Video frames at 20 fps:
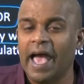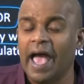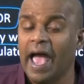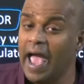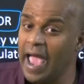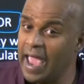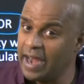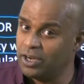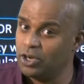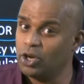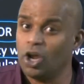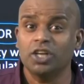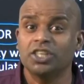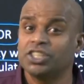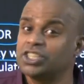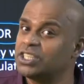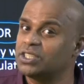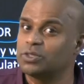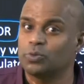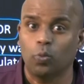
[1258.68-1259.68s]
and not
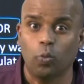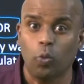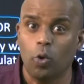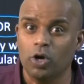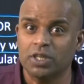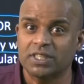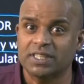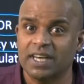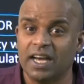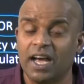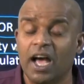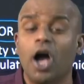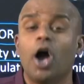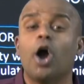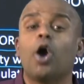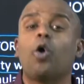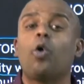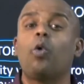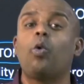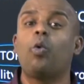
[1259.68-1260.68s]
just water,
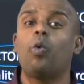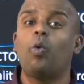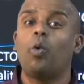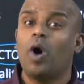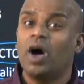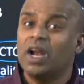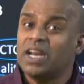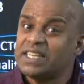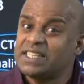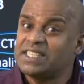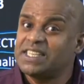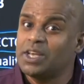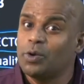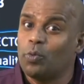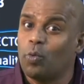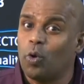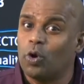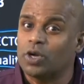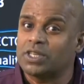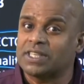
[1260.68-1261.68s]
quality
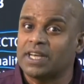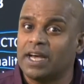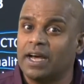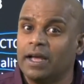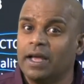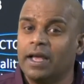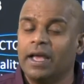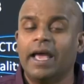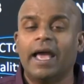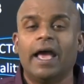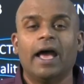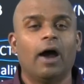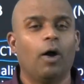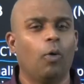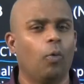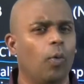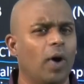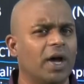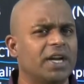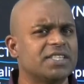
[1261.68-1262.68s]
water.
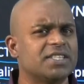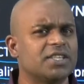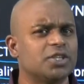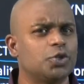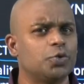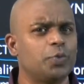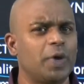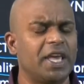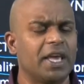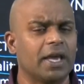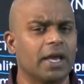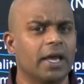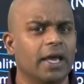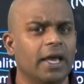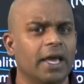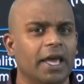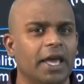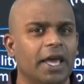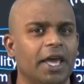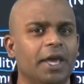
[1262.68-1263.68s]
What is it doing?
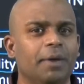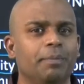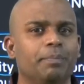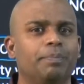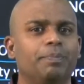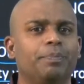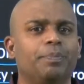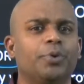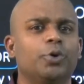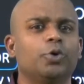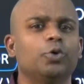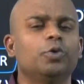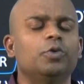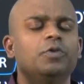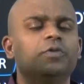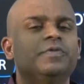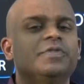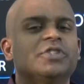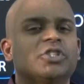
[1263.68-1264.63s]
Improves